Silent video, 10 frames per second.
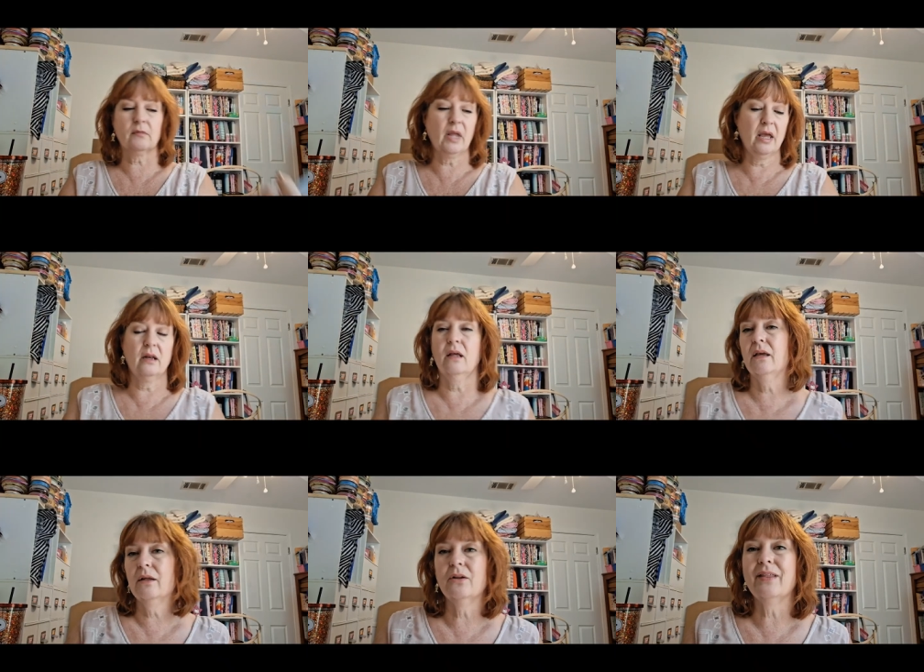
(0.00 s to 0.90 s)
And
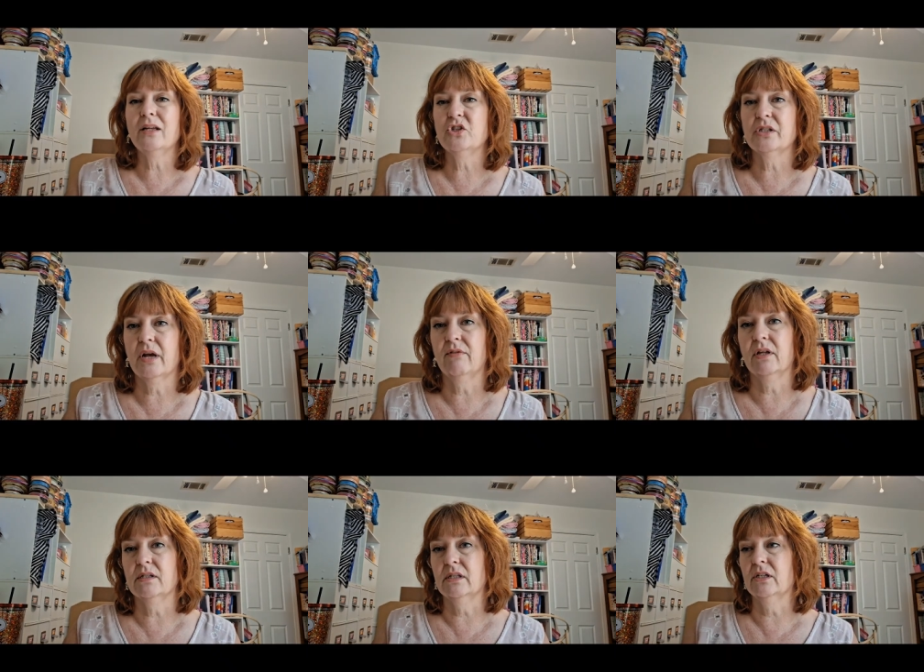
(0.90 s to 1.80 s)
they just have
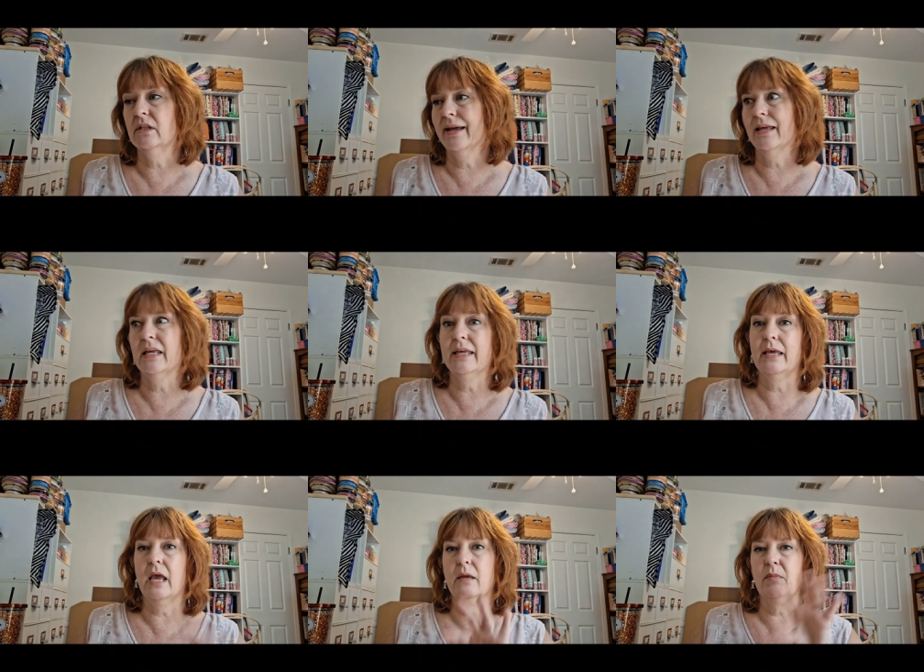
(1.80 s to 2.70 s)
lots of little like
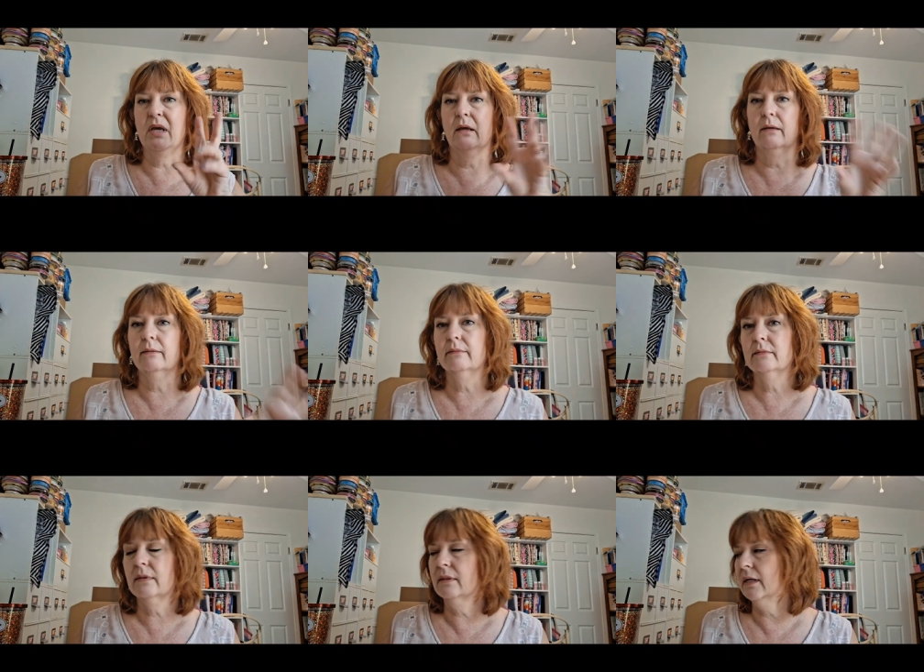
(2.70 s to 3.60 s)
gaming
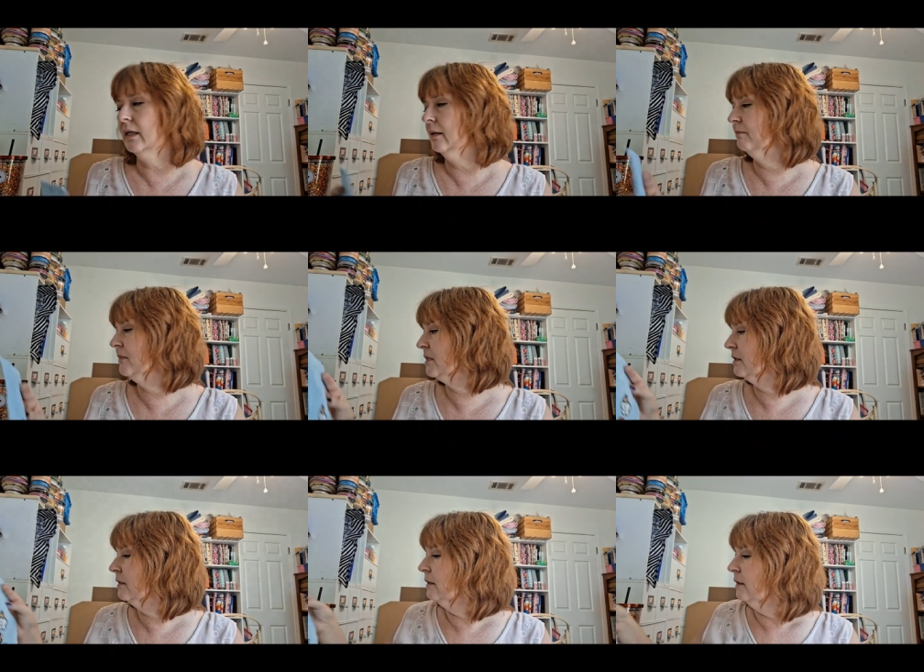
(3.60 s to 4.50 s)
themed
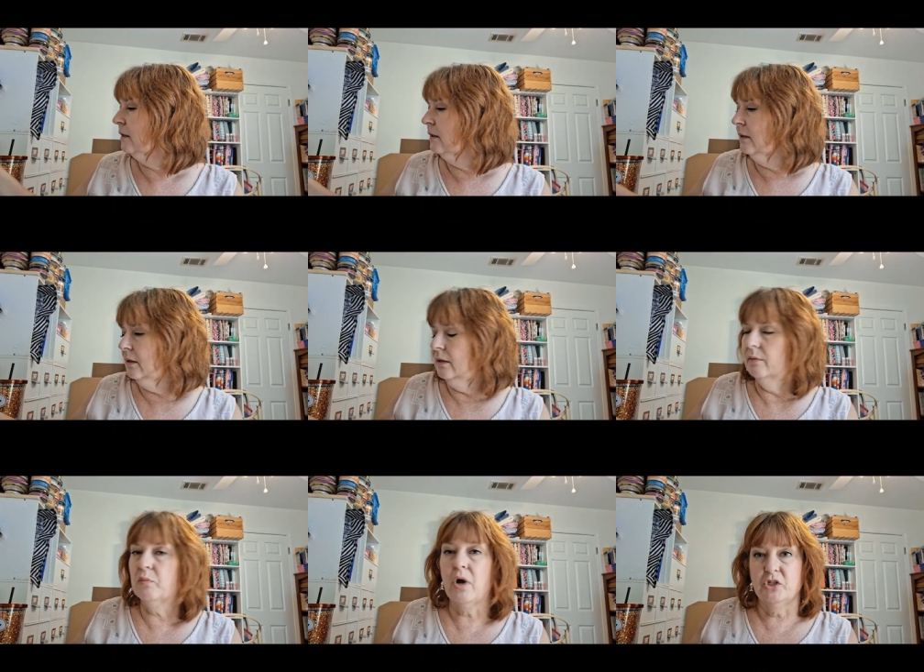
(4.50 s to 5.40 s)

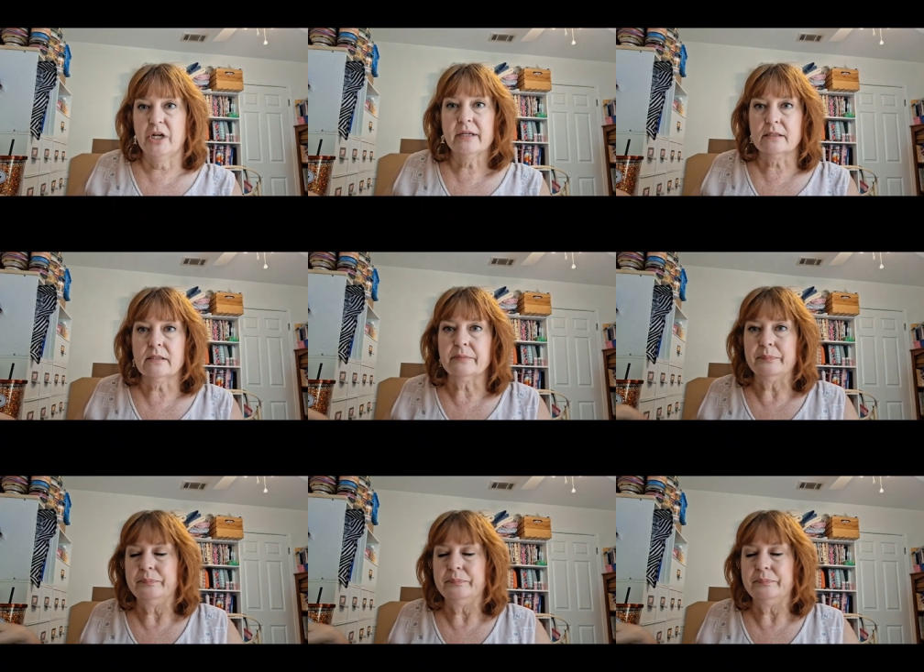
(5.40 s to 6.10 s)
projects.